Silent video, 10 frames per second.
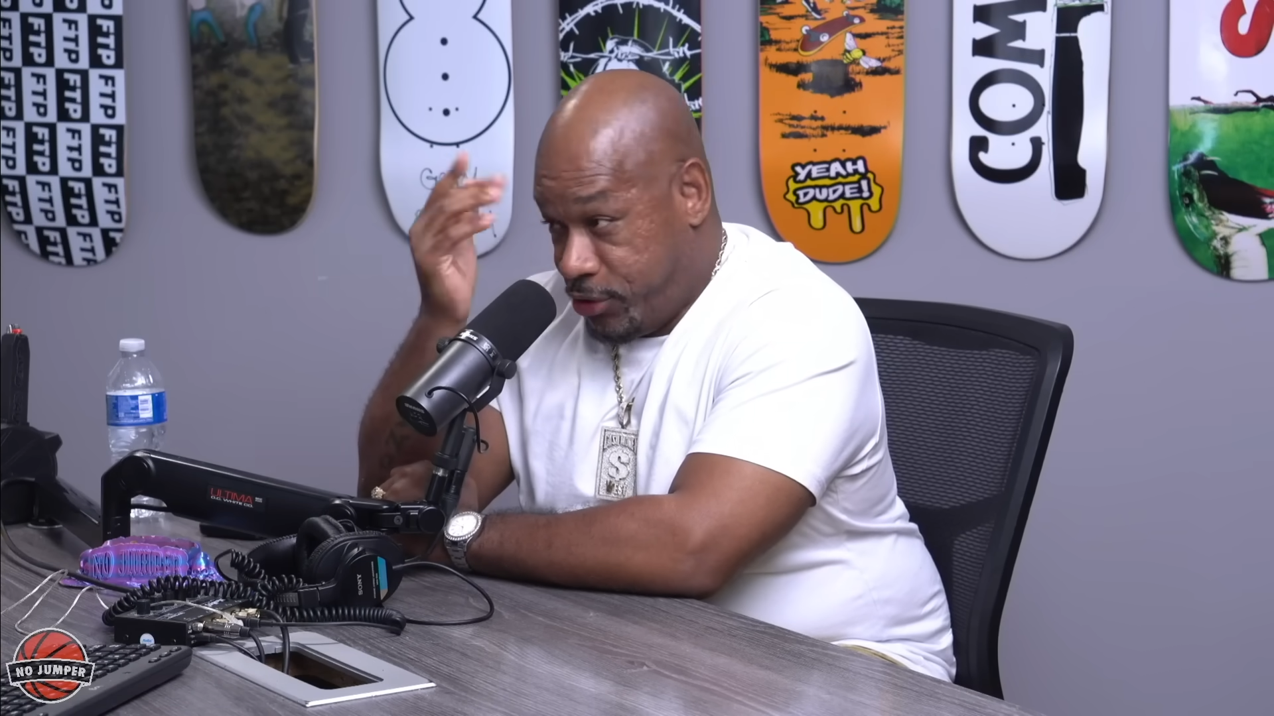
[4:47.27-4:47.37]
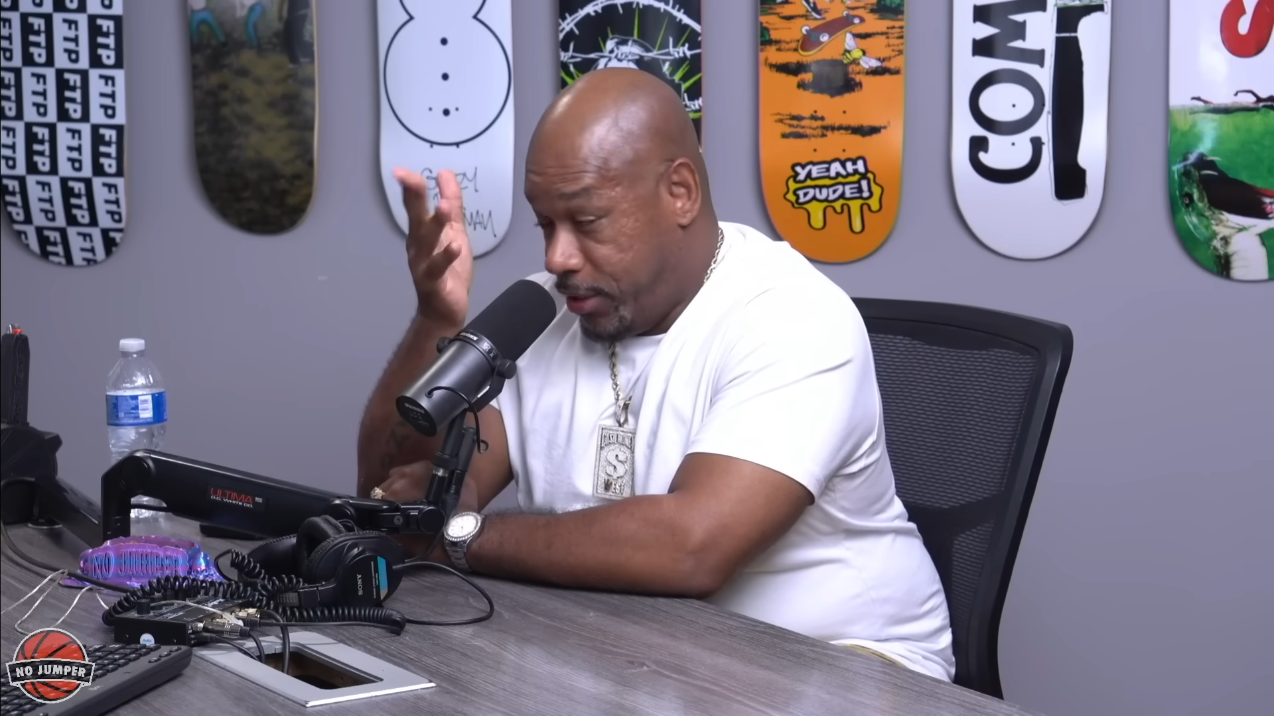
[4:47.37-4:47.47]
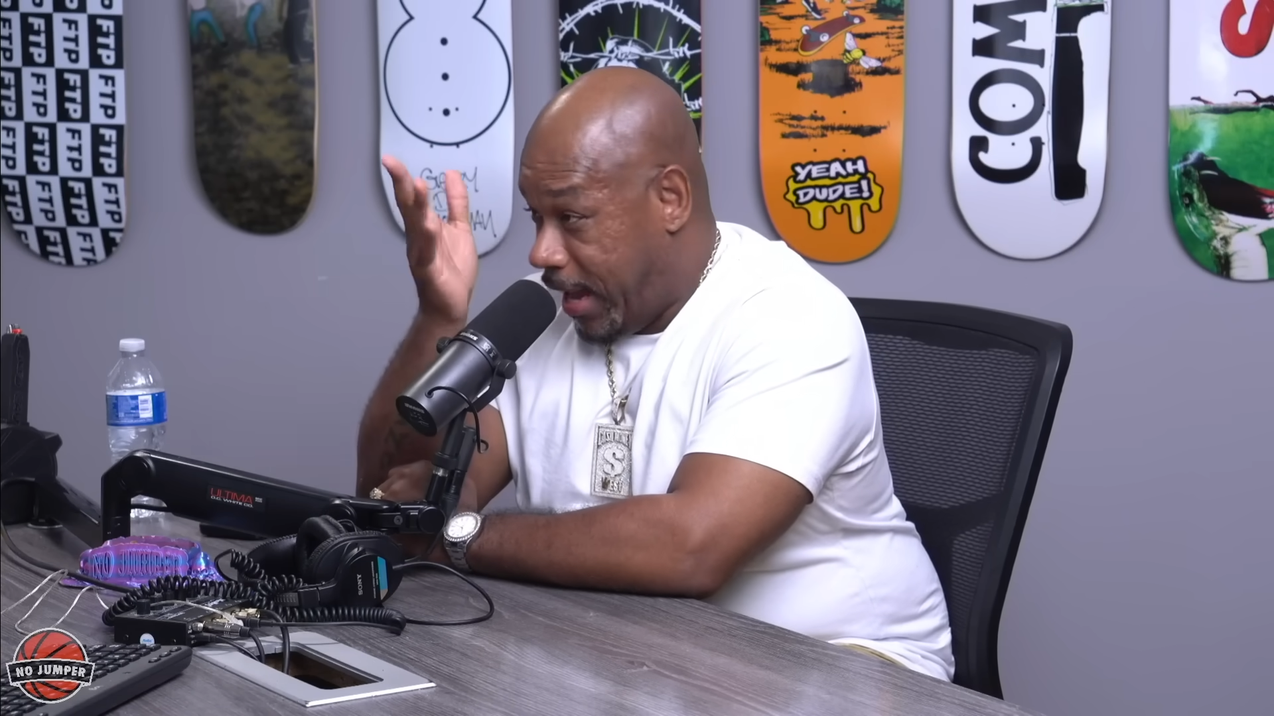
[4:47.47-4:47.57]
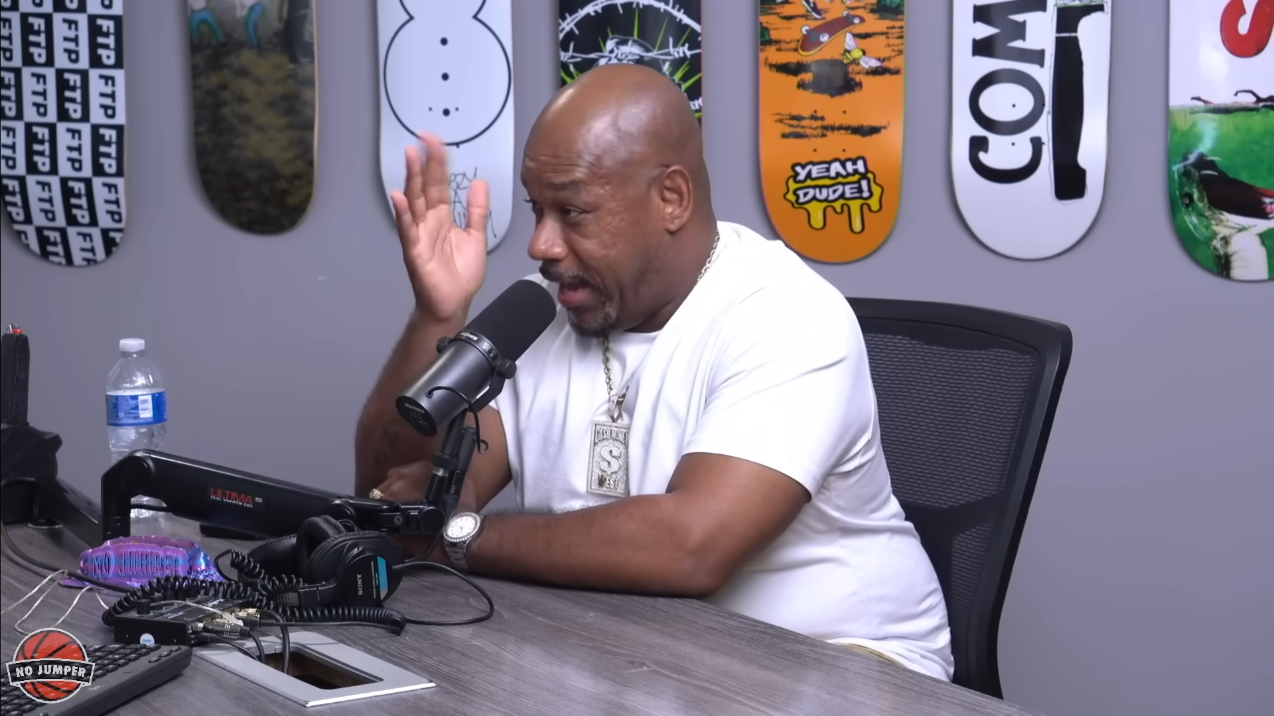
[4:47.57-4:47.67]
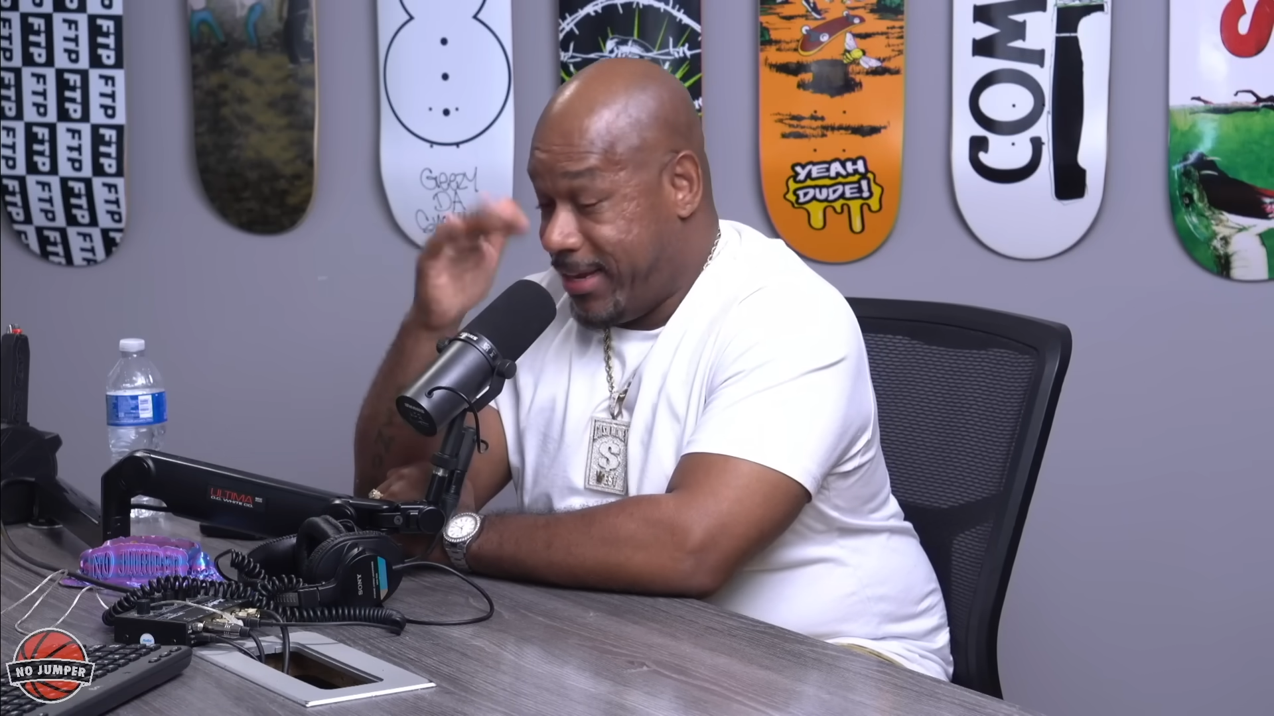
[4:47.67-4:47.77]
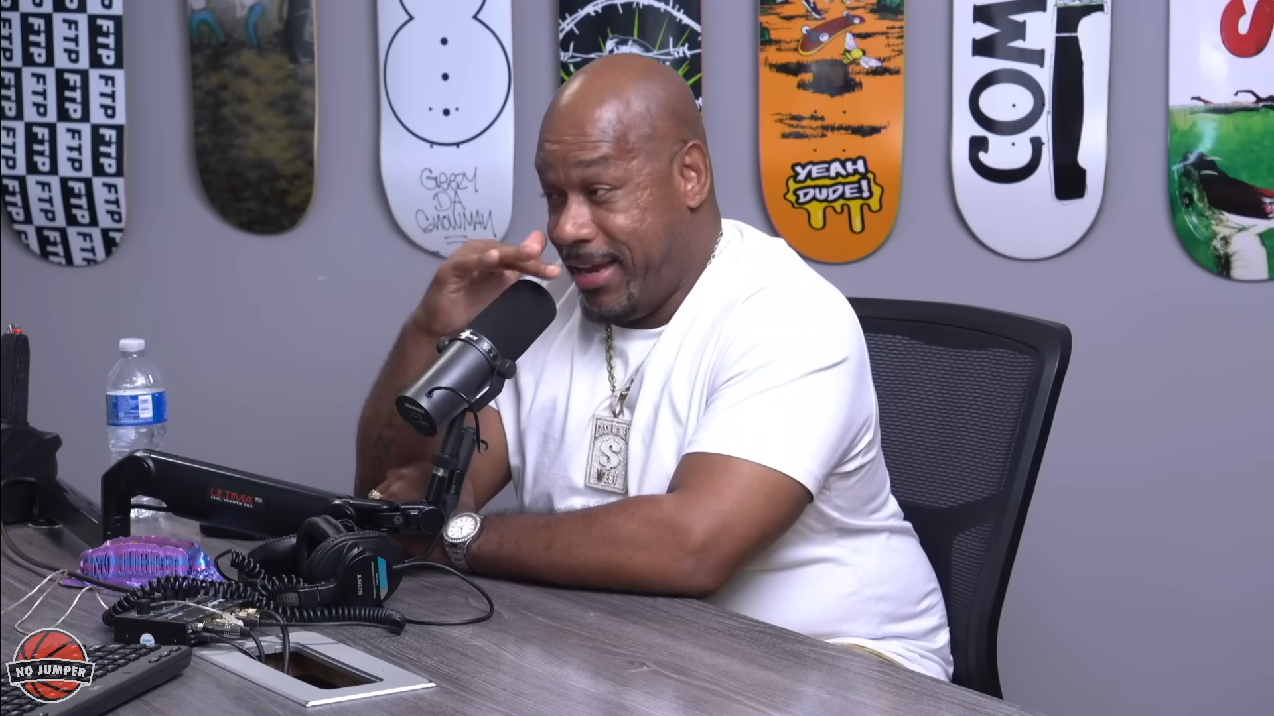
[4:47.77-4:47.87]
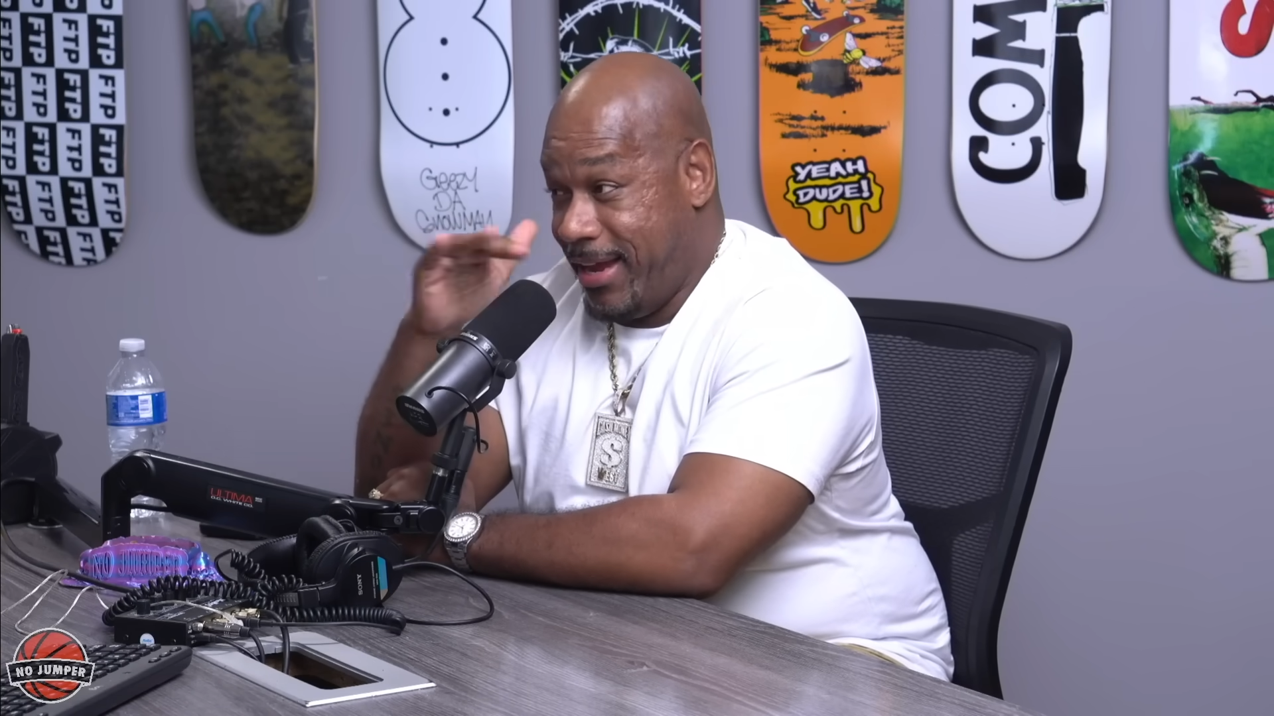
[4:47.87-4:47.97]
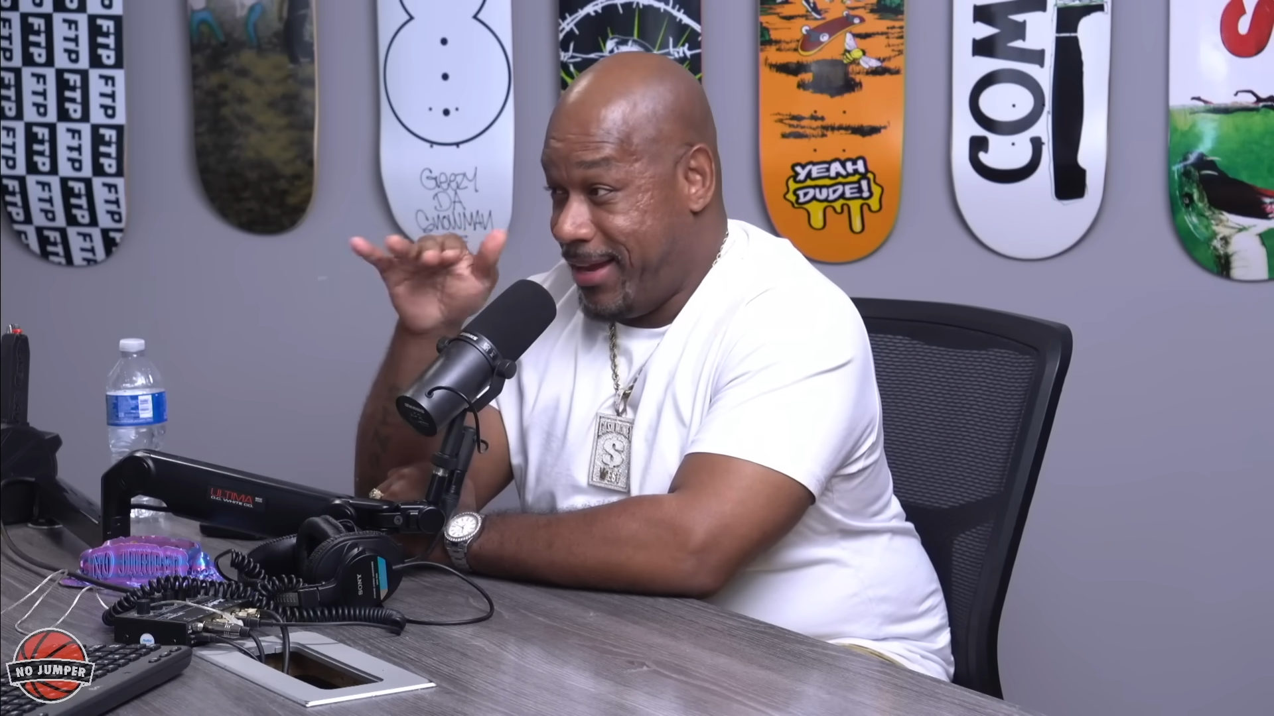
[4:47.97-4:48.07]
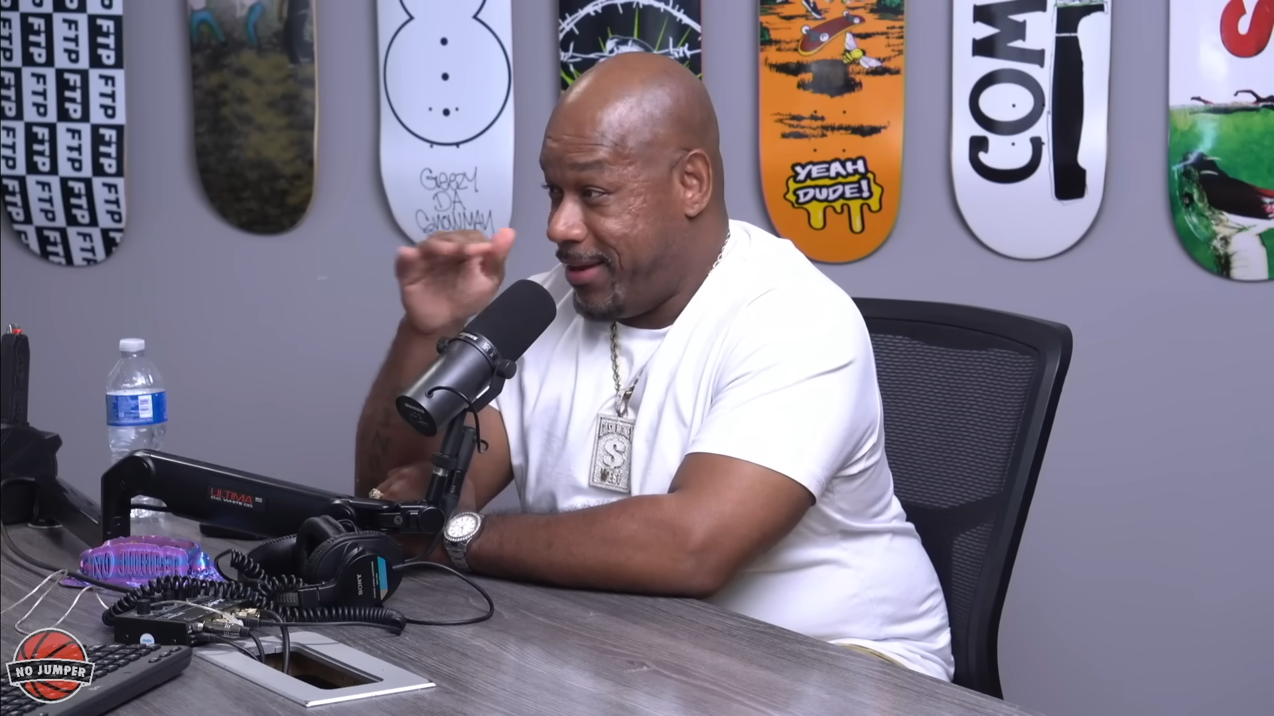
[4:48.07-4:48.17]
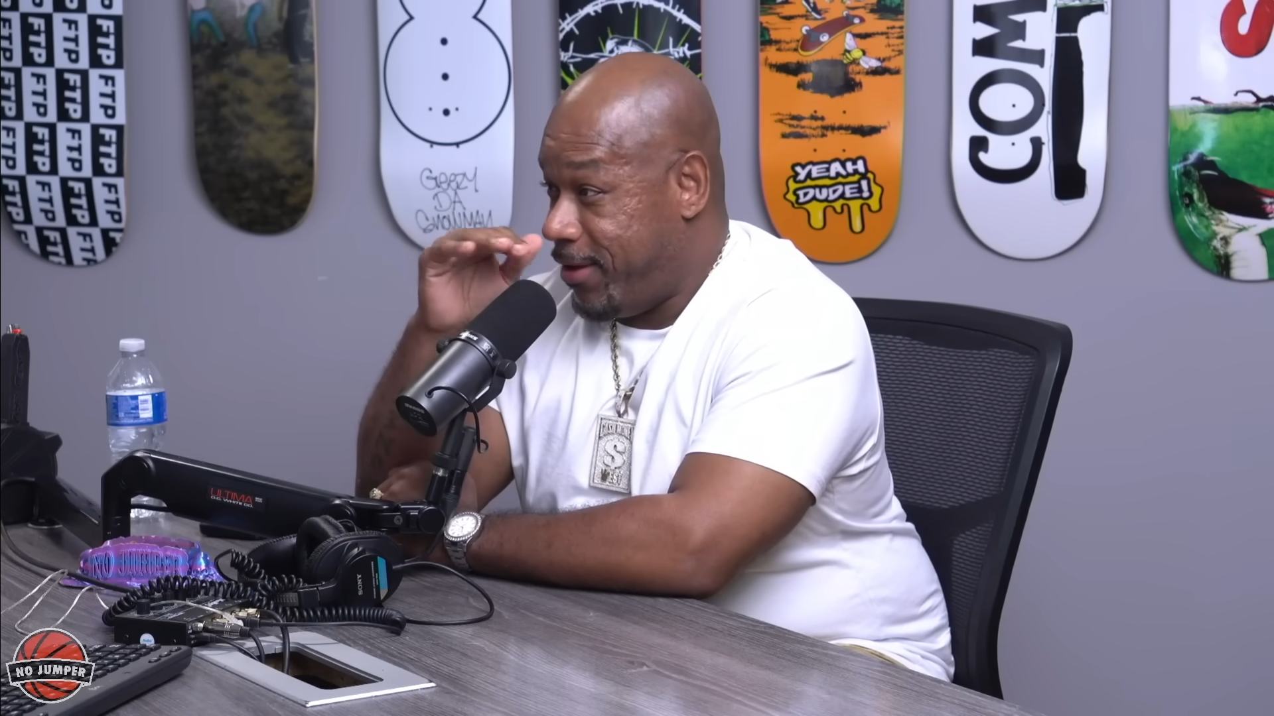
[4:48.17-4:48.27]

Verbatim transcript: I get I get